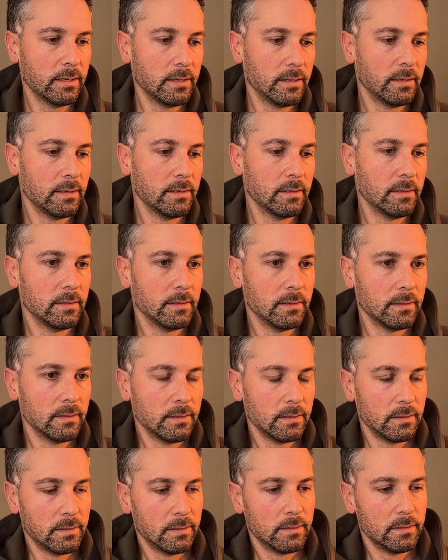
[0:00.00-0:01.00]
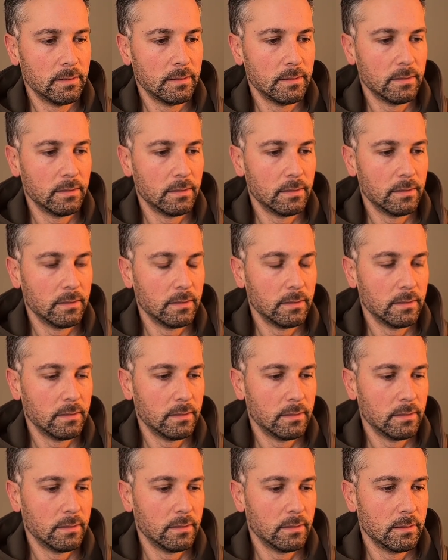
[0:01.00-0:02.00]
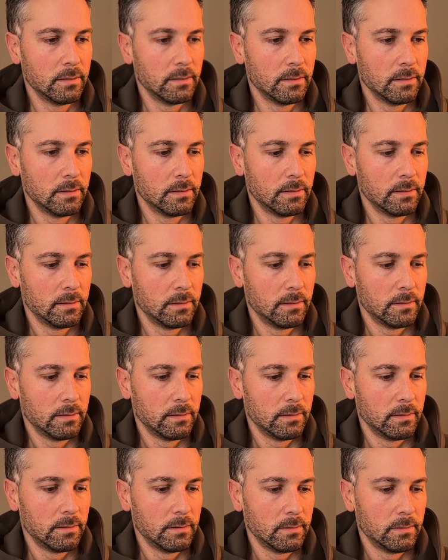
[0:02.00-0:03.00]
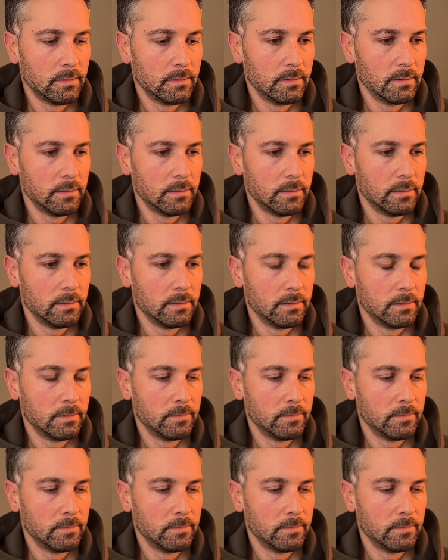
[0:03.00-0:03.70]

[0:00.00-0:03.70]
(silence)